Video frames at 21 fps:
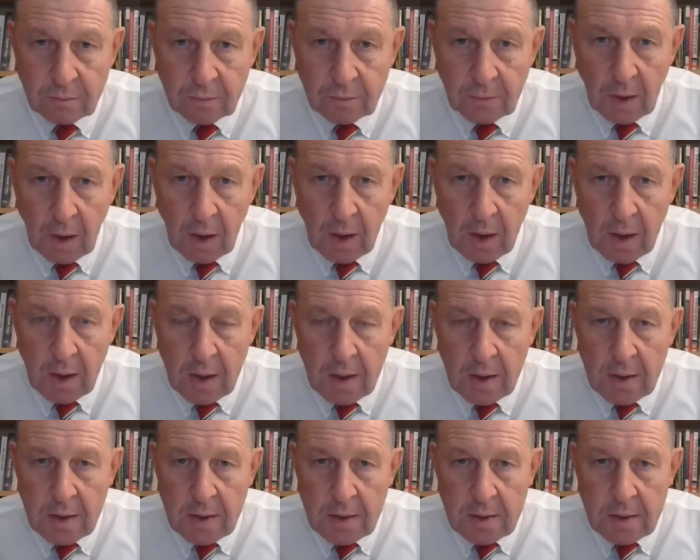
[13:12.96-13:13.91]
was
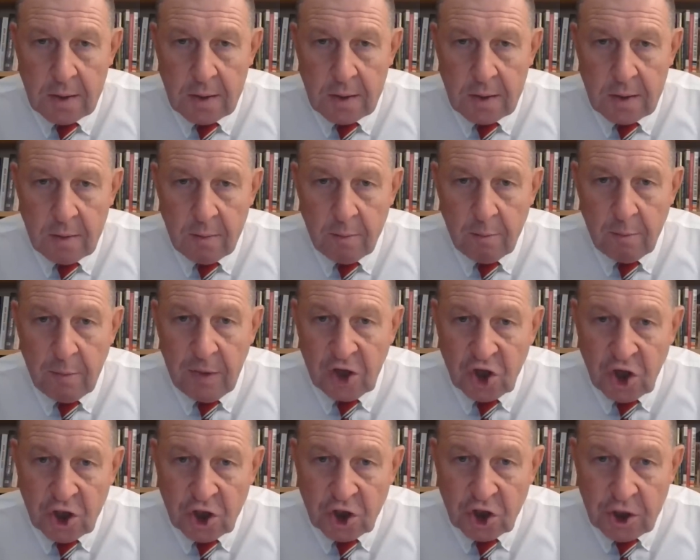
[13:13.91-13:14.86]
announced by Russian
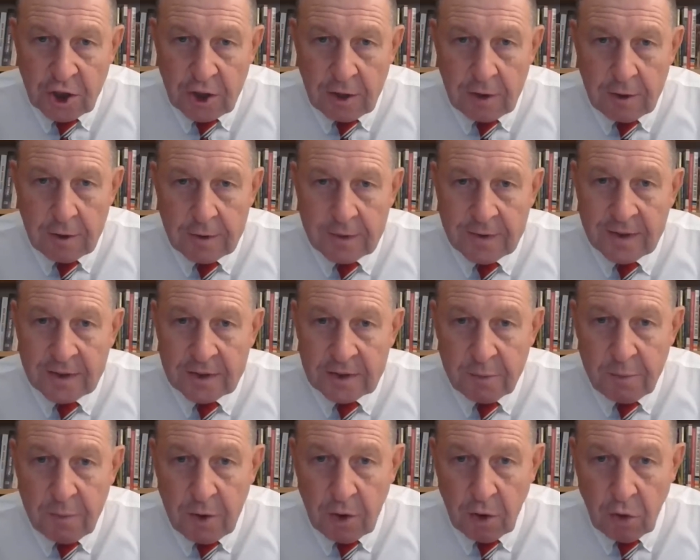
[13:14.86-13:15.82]
President Vladimir
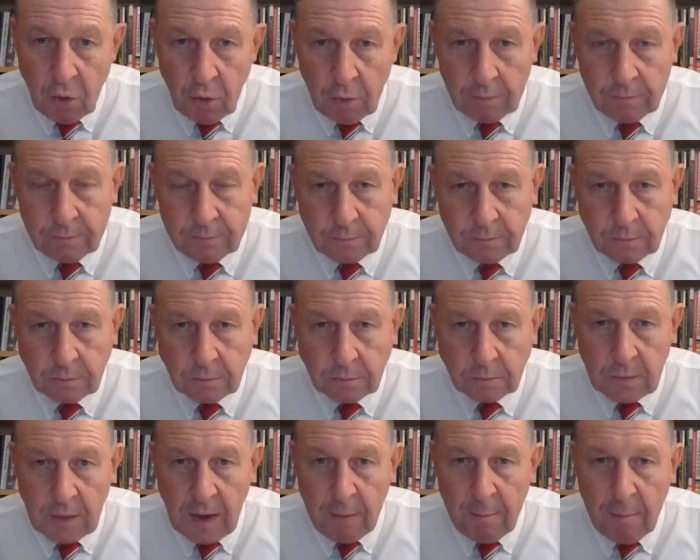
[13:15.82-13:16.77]
Putin at a
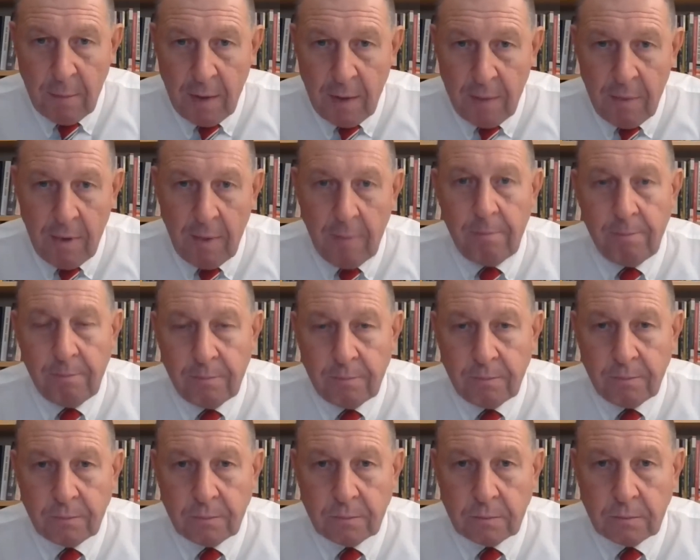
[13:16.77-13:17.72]
meeting of the Valdai
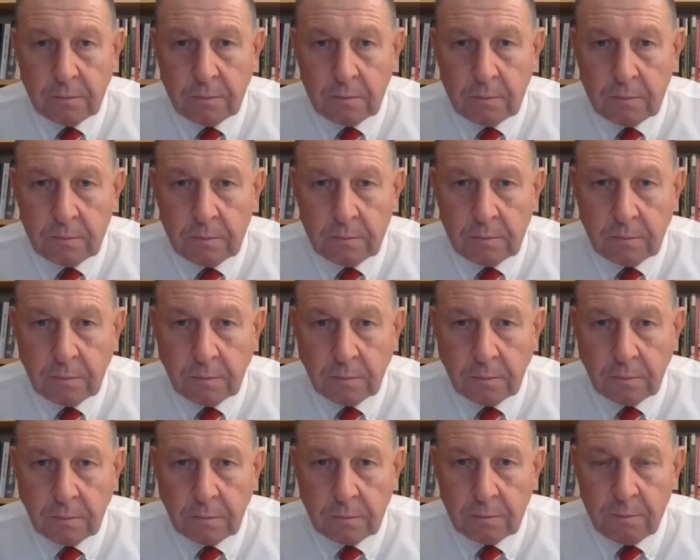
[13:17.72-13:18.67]
Club on
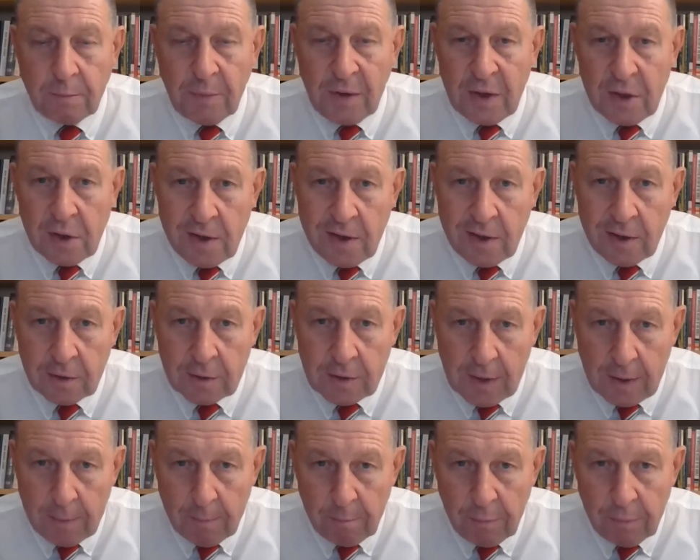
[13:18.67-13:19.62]
October 5th,
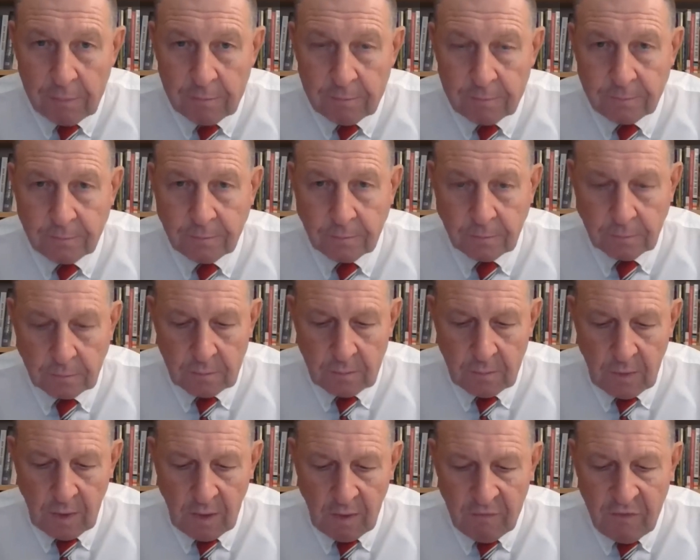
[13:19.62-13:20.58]
2023,
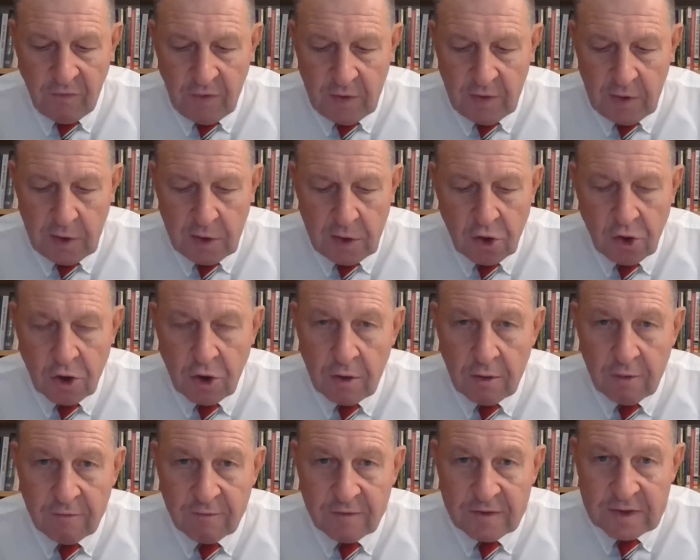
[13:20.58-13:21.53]

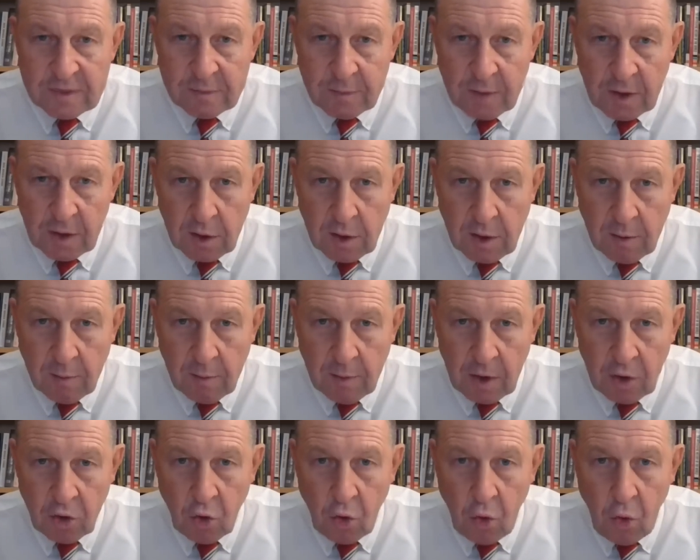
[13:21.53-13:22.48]
just 36 hours
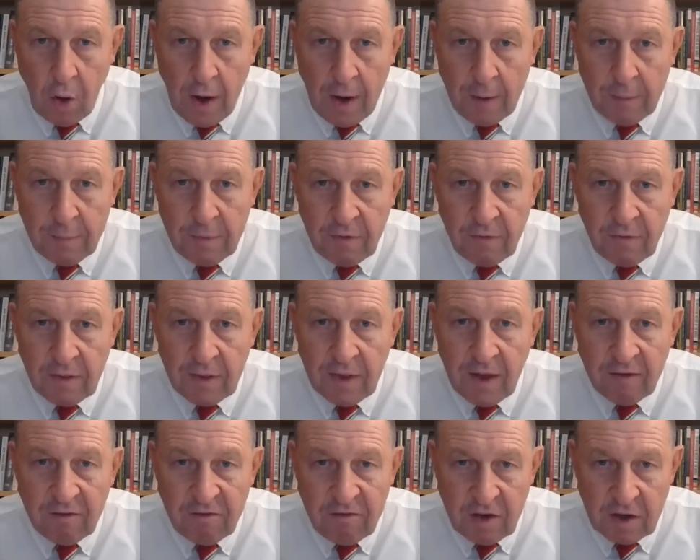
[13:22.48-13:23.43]
prior the start of
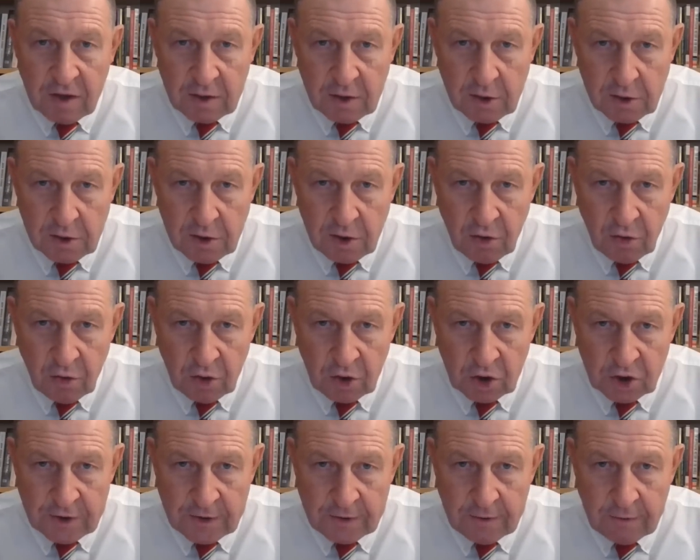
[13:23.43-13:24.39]
the first shots
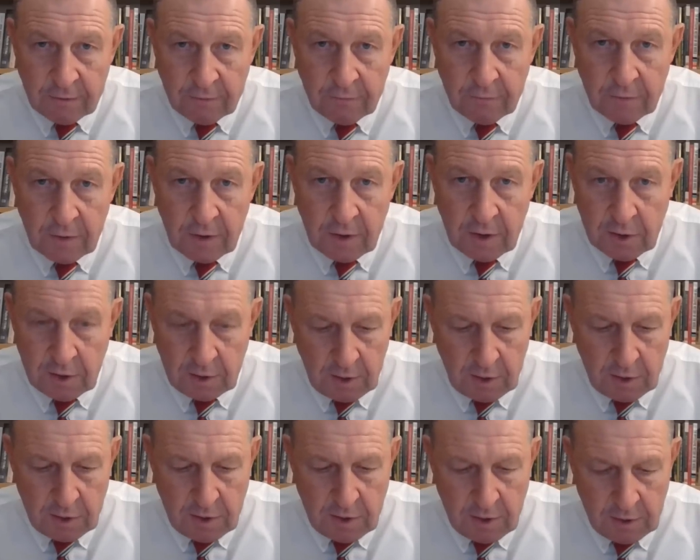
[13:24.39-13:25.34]
in the
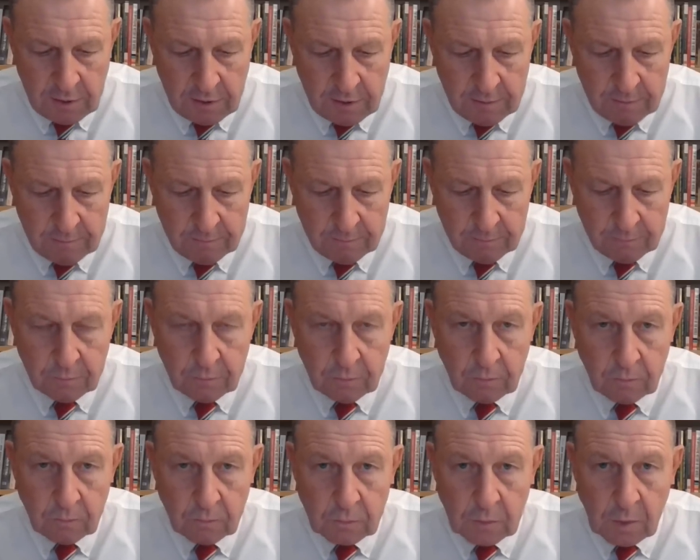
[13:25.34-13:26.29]
large-scale
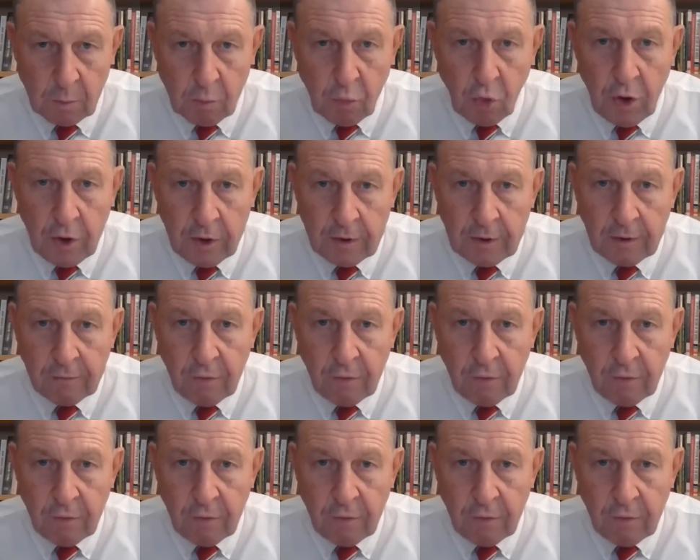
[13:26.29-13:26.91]
Iran-Israeli war